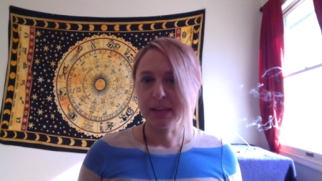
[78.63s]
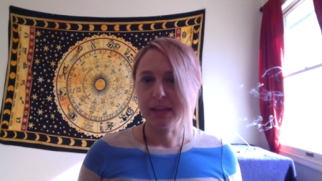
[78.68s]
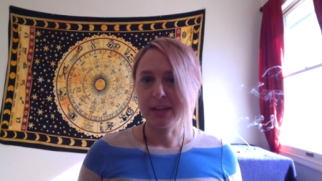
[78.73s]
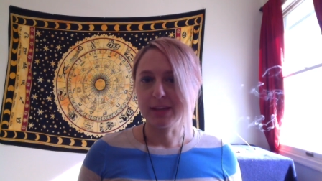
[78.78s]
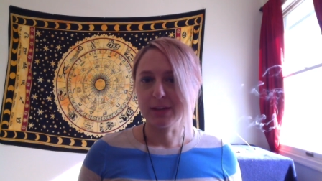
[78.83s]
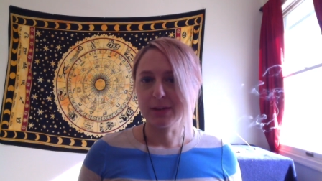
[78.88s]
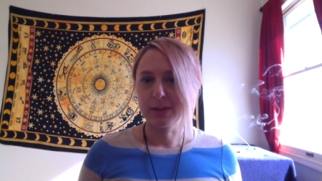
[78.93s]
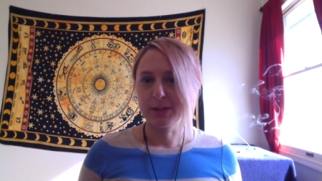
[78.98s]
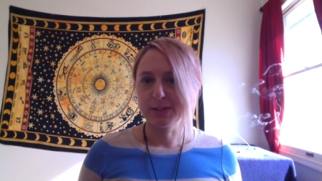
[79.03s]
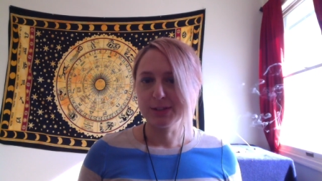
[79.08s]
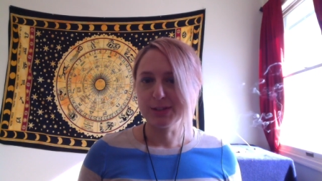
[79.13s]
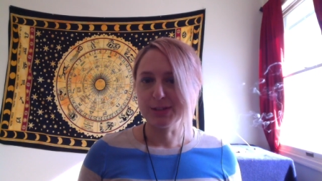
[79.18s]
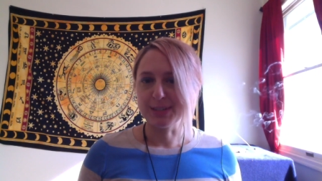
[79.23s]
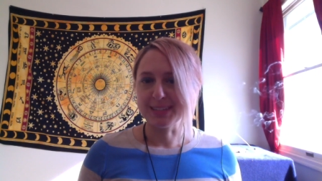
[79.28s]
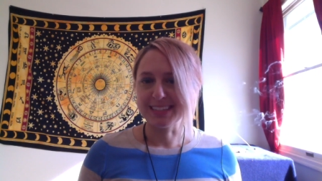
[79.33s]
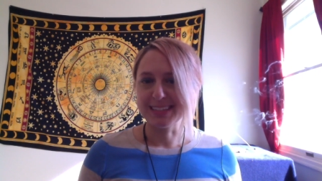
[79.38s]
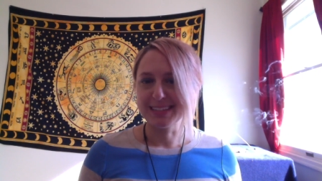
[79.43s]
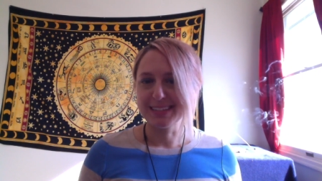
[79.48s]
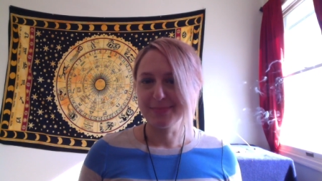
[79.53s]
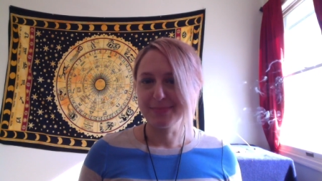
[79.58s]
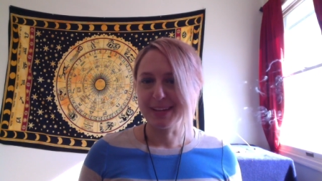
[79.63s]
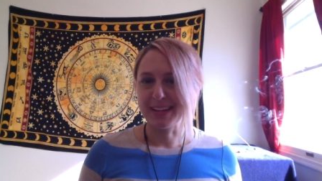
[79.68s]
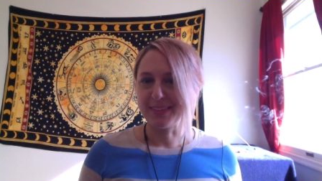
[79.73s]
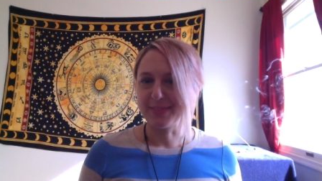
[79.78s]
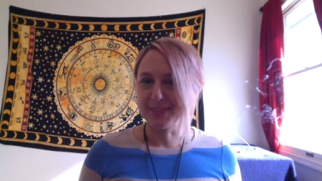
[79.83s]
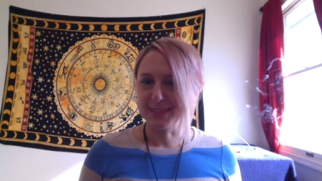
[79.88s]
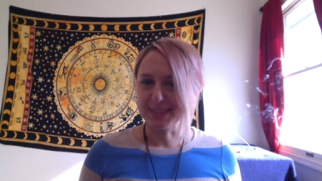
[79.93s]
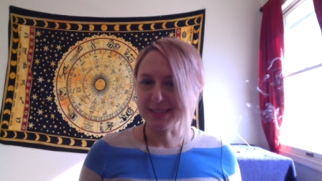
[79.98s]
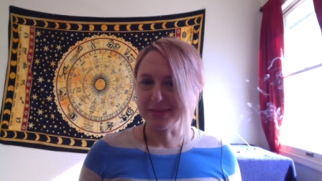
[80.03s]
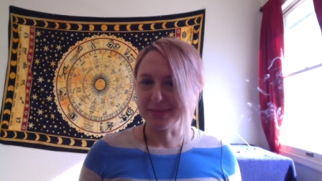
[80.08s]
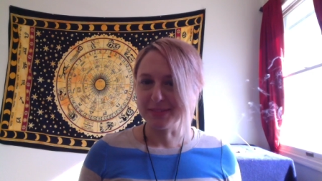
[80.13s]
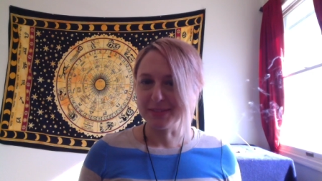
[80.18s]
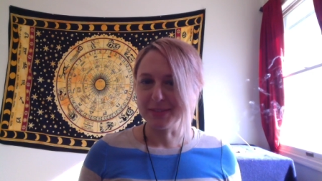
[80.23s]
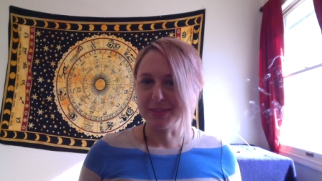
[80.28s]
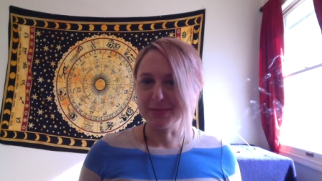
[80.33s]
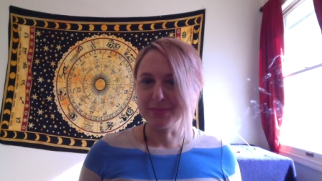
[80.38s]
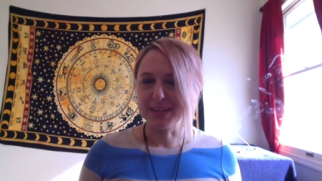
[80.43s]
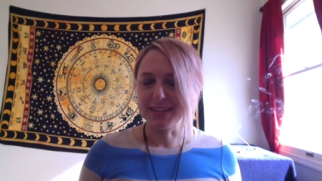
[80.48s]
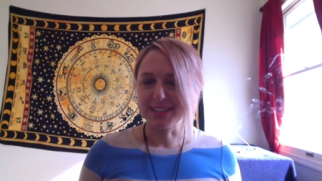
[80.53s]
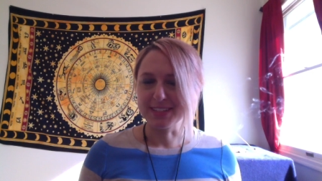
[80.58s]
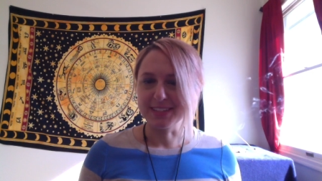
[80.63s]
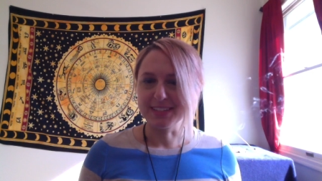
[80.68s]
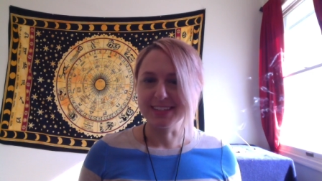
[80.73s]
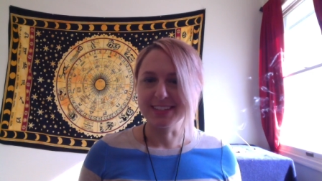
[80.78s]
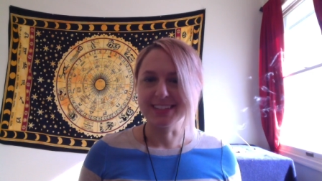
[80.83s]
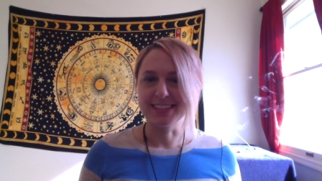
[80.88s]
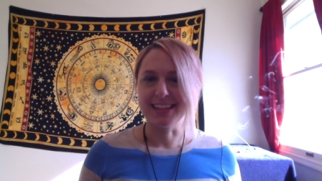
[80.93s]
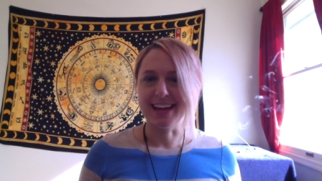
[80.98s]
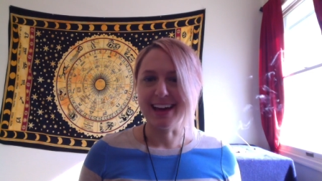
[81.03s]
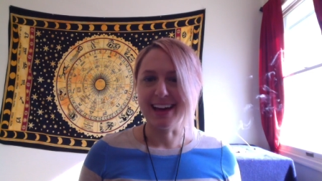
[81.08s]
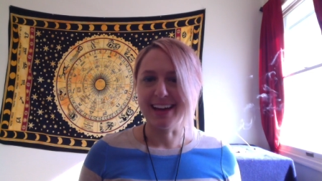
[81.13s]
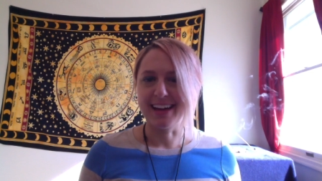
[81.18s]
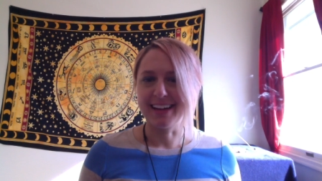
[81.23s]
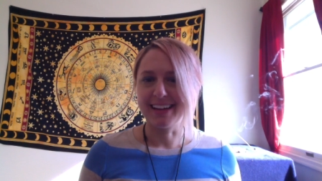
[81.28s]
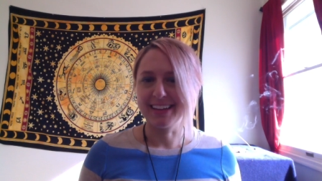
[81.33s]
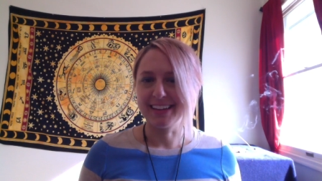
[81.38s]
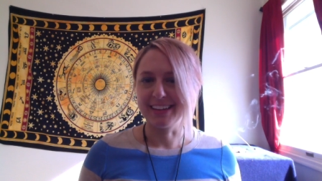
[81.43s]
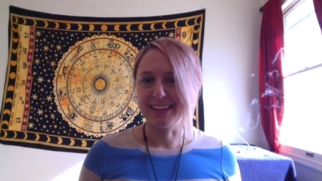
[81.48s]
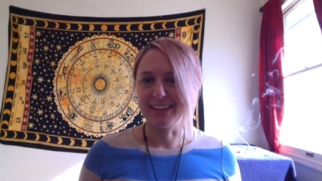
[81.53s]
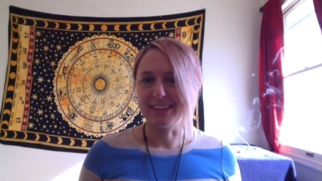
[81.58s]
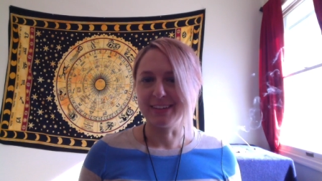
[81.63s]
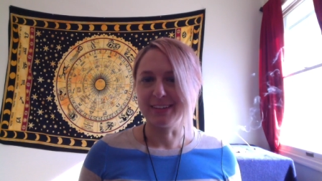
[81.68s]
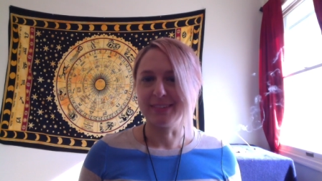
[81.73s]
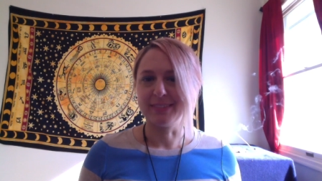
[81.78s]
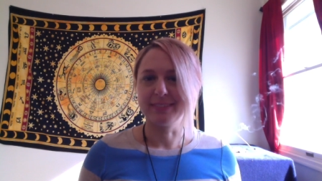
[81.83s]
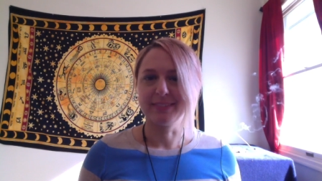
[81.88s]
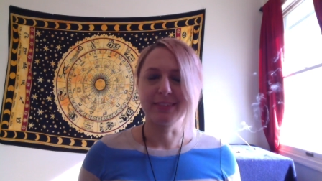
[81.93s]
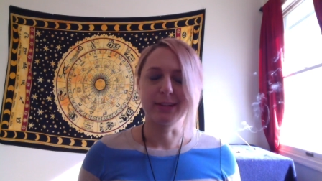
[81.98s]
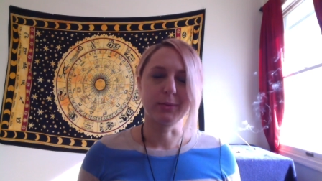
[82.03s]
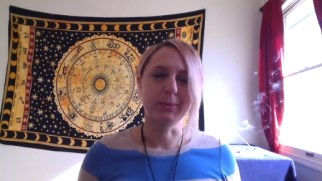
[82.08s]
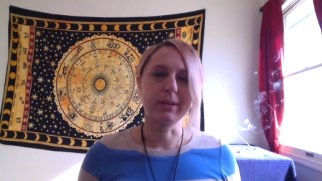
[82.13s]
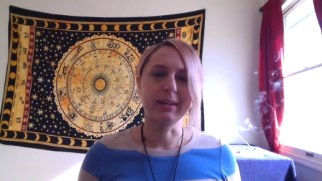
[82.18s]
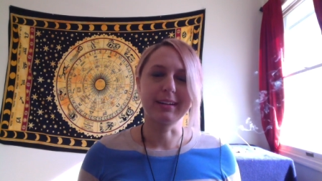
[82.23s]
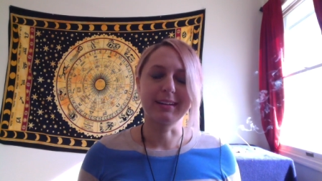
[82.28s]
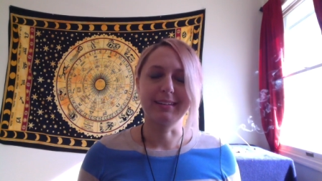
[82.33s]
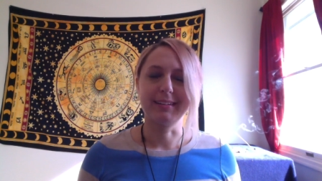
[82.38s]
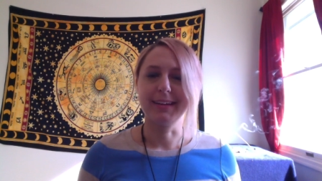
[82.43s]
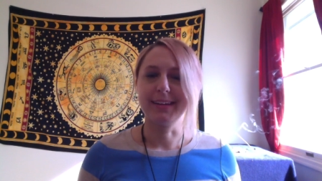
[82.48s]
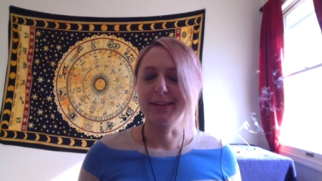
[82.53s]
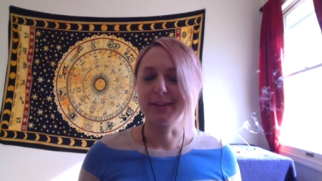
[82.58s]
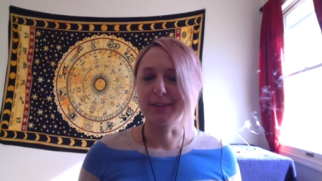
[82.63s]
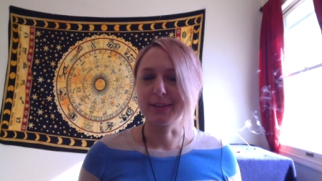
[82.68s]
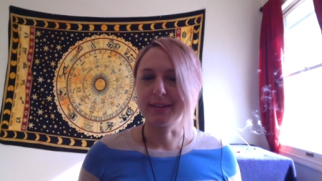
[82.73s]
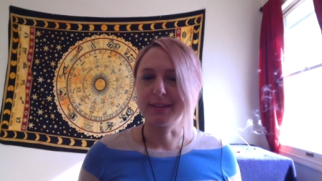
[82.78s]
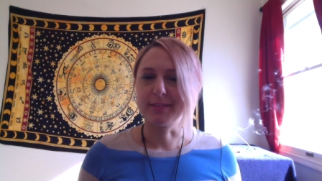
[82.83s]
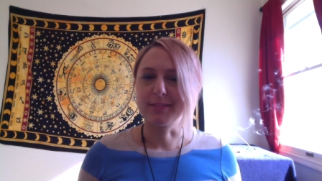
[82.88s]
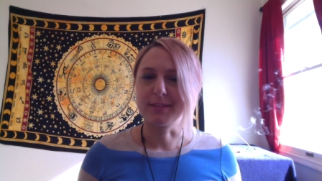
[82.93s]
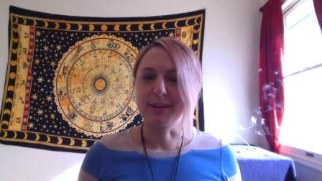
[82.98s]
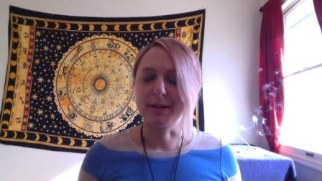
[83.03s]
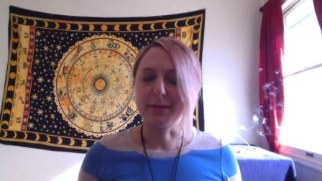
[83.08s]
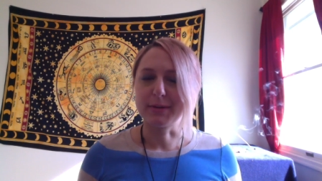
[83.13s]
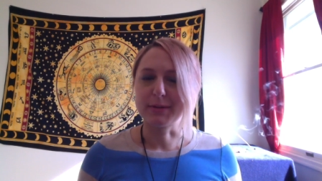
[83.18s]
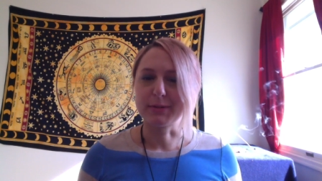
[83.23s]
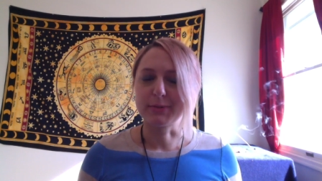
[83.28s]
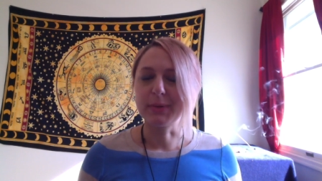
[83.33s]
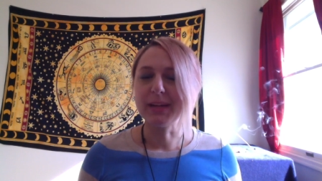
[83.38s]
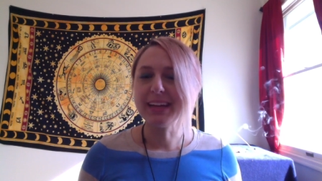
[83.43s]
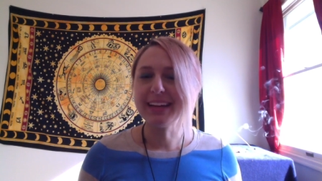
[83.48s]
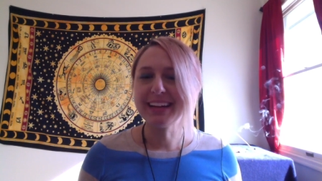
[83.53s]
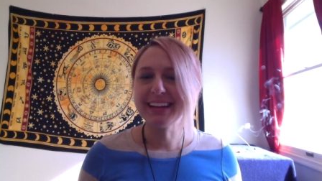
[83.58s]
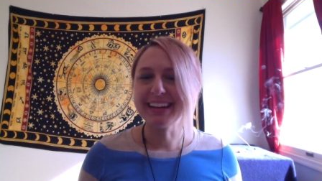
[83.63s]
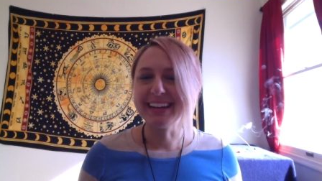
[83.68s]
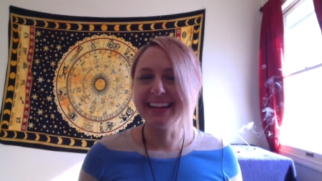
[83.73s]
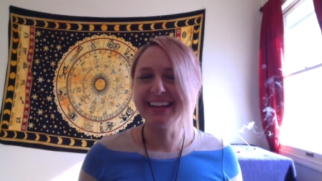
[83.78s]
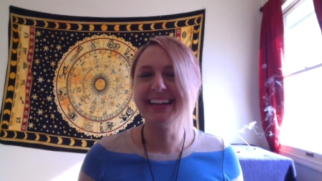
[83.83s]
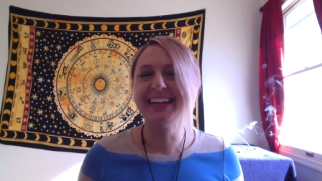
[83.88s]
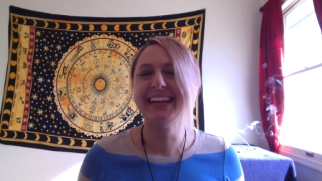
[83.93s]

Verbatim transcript: It could just be for some of you a message that, you know, you're working eighty or a hundred hours a week